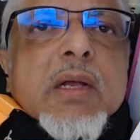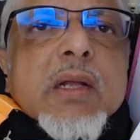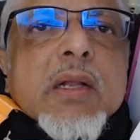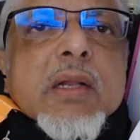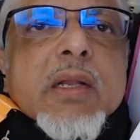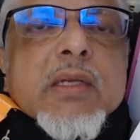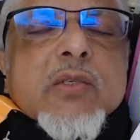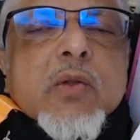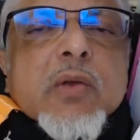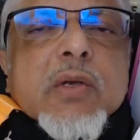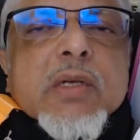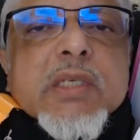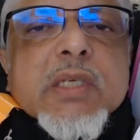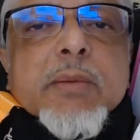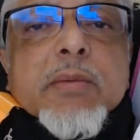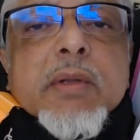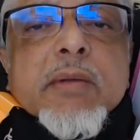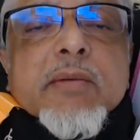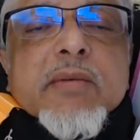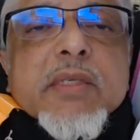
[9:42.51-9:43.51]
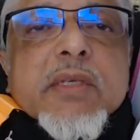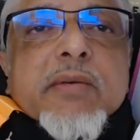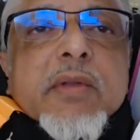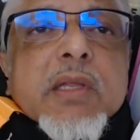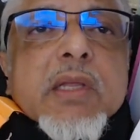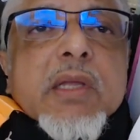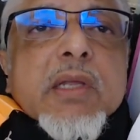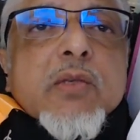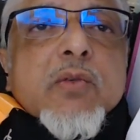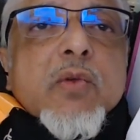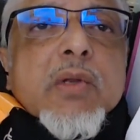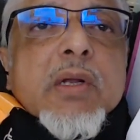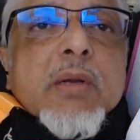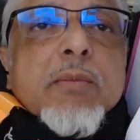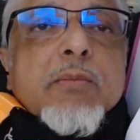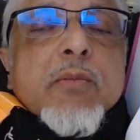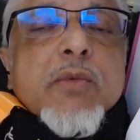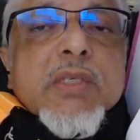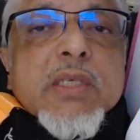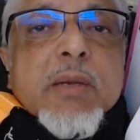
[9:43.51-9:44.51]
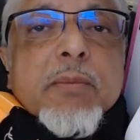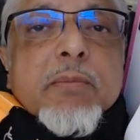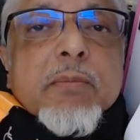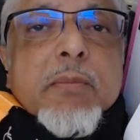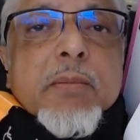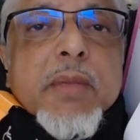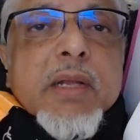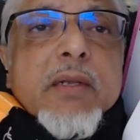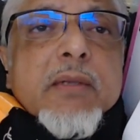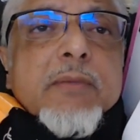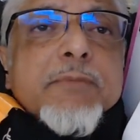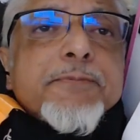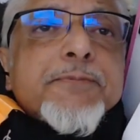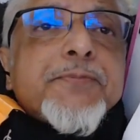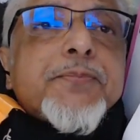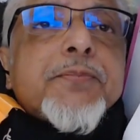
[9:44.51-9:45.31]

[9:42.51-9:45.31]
Let's look at chapter number 73, Surah Muzammil.